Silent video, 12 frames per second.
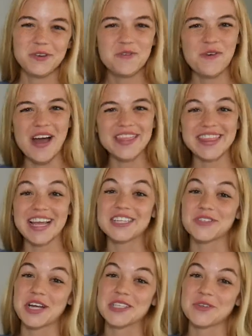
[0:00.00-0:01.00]
fun light
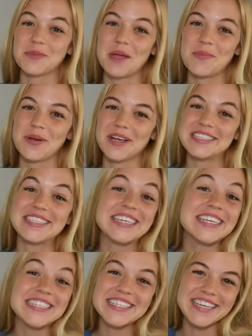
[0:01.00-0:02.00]
transfer paper is
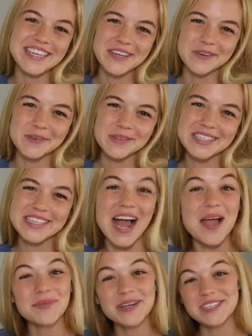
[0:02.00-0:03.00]
easy to use, and
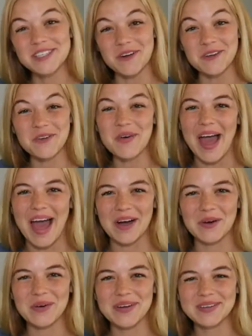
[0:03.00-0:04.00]
I'm going to show you
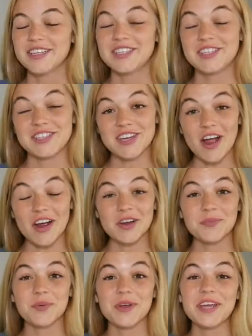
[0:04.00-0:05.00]
how. To start,
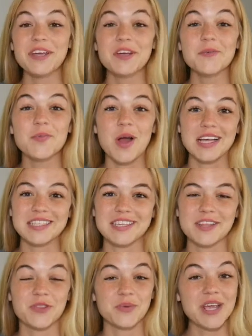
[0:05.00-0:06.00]
preheat your press to
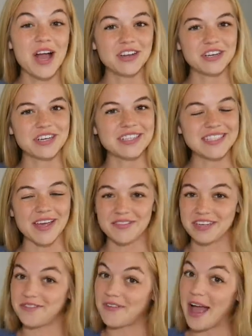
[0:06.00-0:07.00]

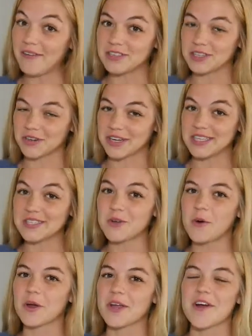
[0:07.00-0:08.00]
375 degrees
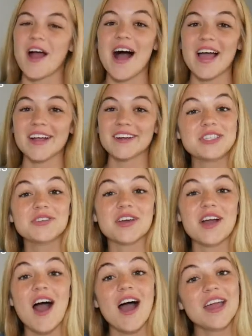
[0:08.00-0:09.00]
or your iron to the
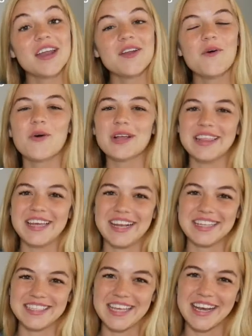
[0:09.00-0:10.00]
cotton or linen
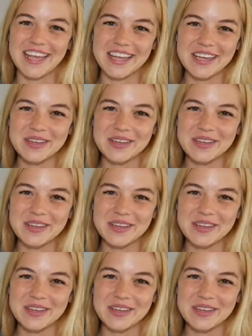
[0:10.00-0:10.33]
setting.